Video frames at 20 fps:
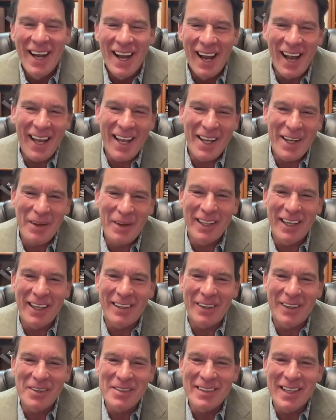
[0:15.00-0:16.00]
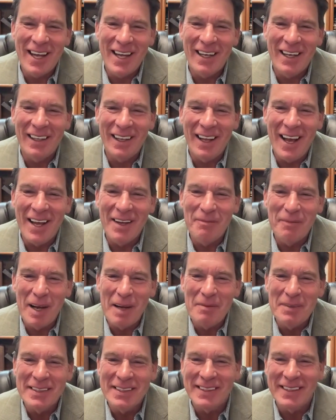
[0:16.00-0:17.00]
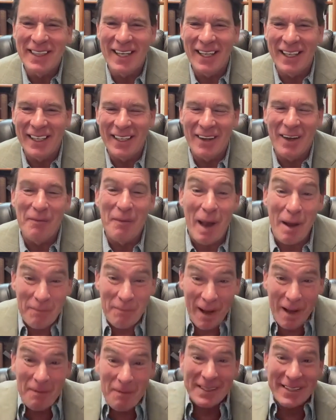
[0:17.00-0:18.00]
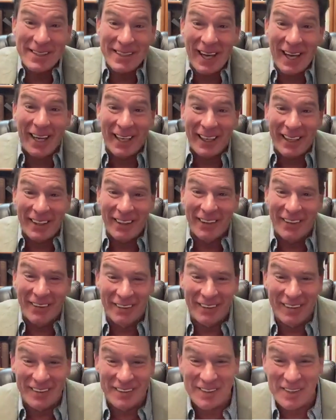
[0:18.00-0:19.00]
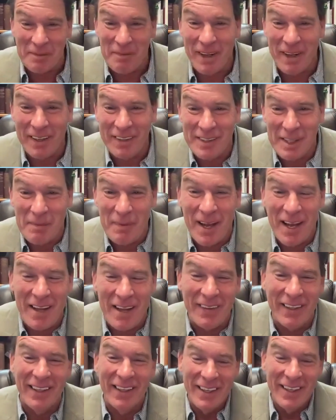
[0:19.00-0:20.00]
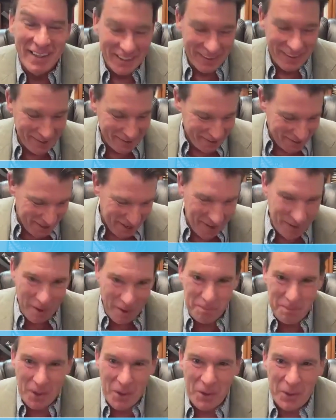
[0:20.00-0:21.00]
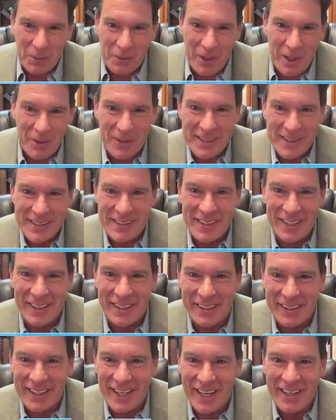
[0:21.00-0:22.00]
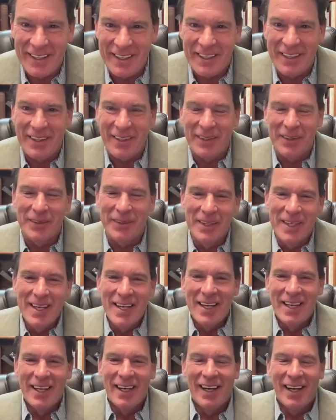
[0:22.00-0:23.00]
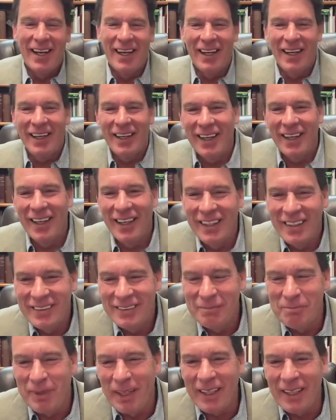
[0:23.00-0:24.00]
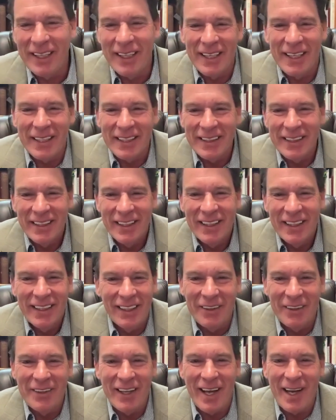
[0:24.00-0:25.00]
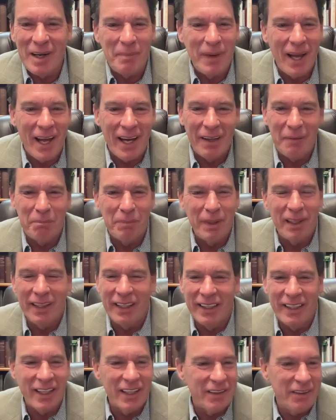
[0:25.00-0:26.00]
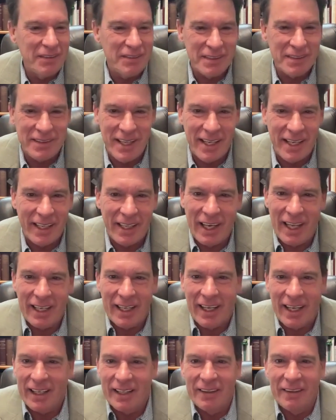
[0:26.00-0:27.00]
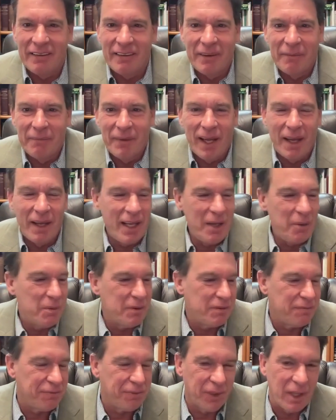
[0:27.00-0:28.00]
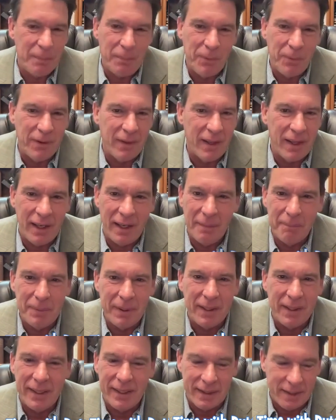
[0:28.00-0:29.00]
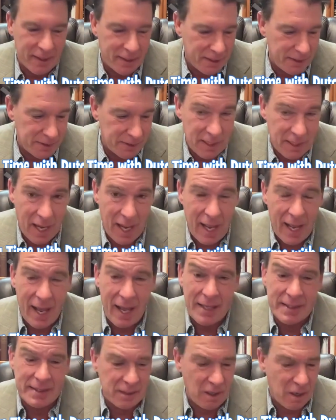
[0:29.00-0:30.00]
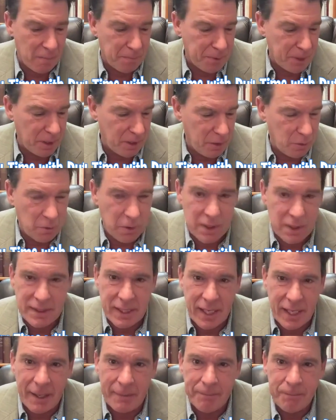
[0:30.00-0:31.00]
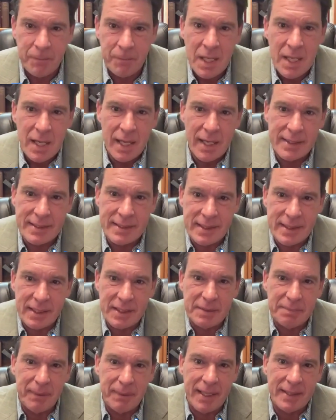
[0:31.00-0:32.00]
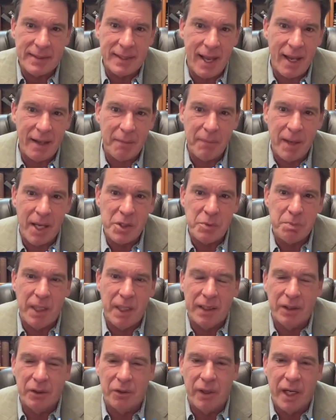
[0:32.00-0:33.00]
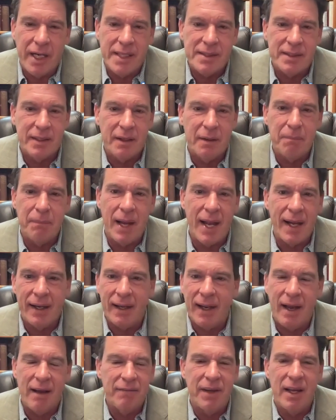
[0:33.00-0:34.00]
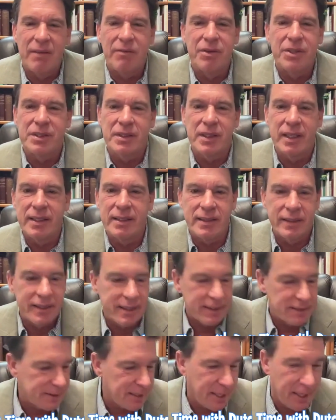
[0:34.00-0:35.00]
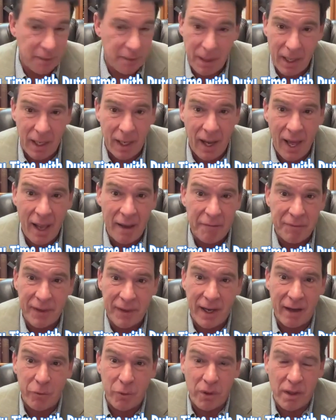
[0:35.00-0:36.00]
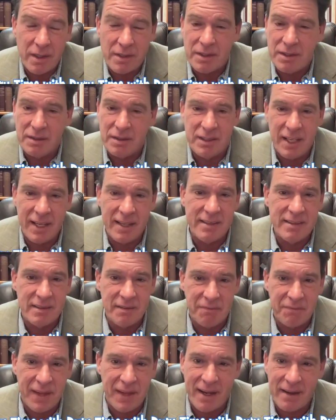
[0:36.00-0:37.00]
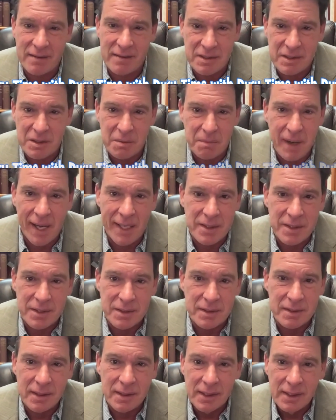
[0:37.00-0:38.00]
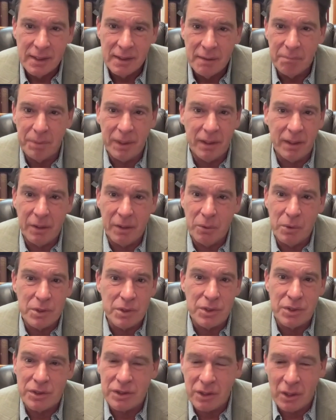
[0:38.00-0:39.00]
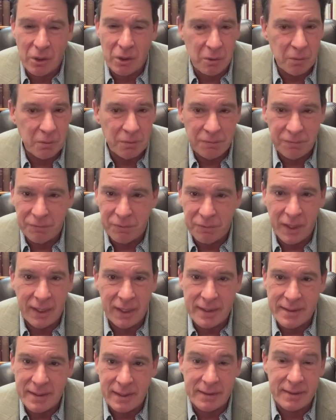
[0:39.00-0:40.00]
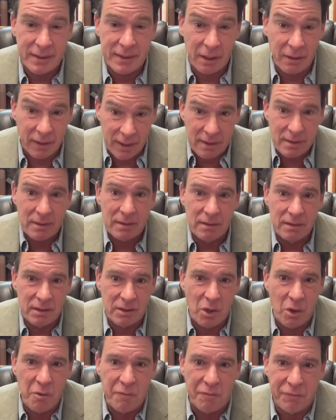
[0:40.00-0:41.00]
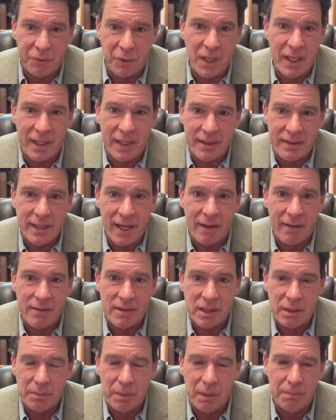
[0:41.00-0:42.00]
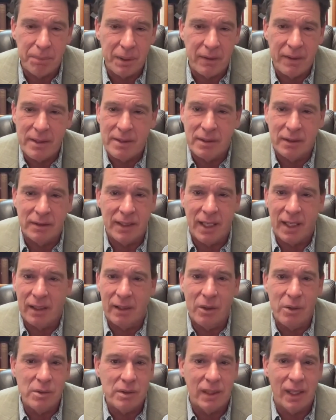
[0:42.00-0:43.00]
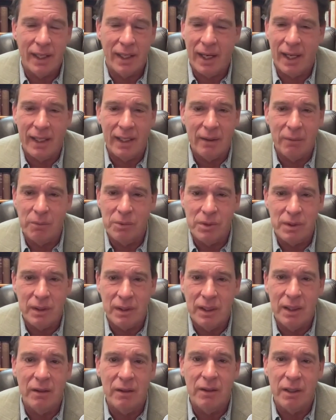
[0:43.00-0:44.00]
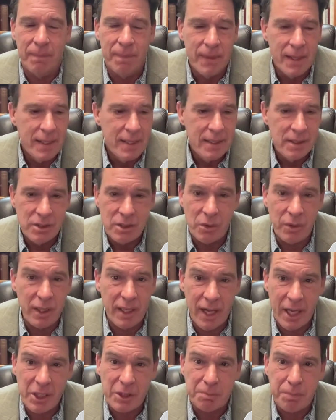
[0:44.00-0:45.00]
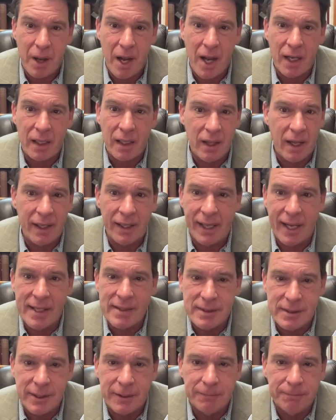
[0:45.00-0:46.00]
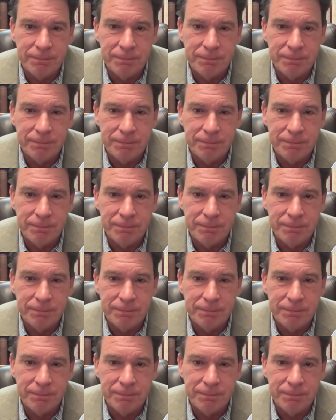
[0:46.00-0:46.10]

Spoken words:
I hit you with that clothesline a lot by mistake. By mistake, you know, somehow the other opponent would always duck and I'd hit you. Billy Gunn, no doubt about it. Billy Gunn used to take it like I killed him, and he would flip with it. Billy Gunn is. I saw Billy one time in a 6-man tag match make the greatest comeback I've ever seen to this day in my life, and I've watched tens of thousands of matches. Billy was so freaking still is so freaking talented. Yeah. Billy took that clothesline like it killed him. So did X-Pac. A lot of guys did.